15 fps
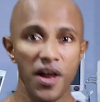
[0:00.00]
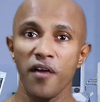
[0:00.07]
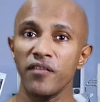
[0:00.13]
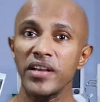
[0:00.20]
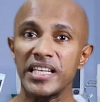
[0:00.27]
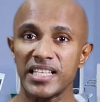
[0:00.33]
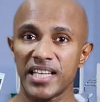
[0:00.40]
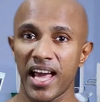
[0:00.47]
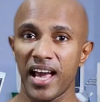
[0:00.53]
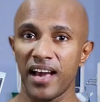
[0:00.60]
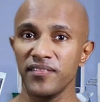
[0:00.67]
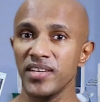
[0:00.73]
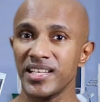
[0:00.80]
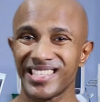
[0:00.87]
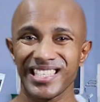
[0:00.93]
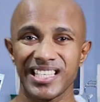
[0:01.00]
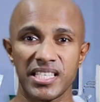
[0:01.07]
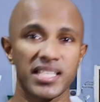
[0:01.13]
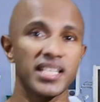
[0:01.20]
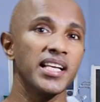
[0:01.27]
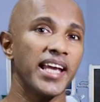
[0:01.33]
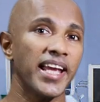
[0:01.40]
which have
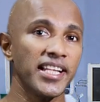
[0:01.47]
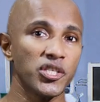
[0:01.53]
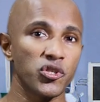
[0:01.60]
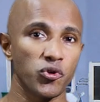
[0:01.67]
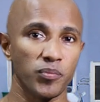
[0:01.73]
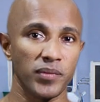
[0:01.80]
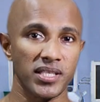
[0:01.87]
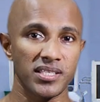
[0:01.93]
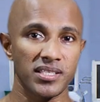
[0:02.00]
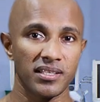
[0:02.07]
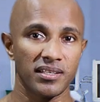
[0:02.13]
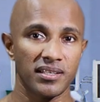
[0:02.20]
surgical instruments.